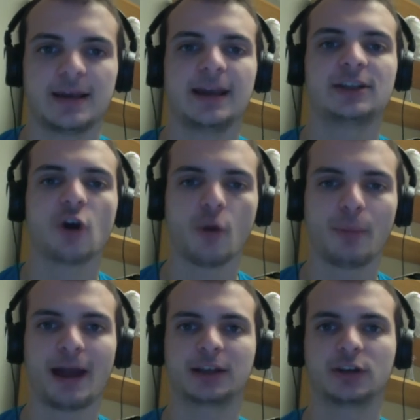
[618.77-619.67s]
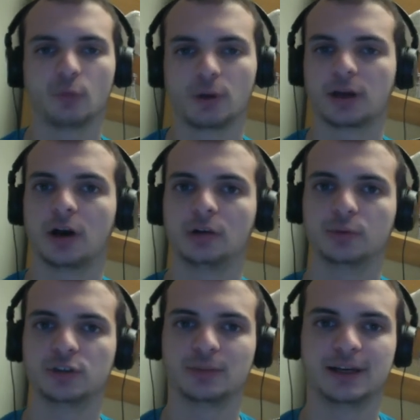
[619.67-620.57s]
It's all packed into one card,
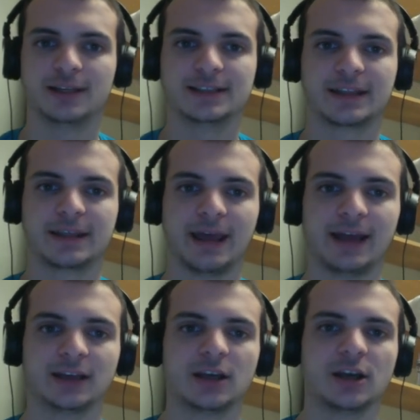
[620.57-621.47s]
which means that